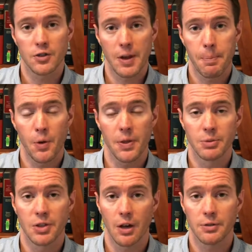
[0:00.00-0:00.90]
they put
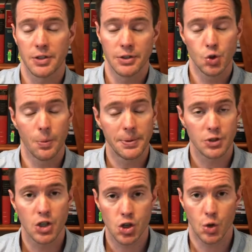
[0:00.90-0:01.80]
themselves into a
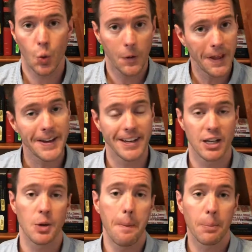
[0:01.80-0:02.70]
position where they can
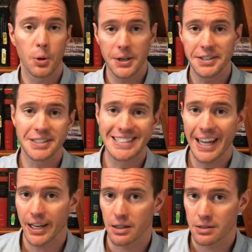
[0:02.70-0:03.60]
get
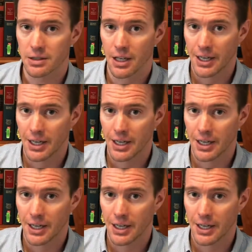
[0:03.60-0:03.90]
pre-sales.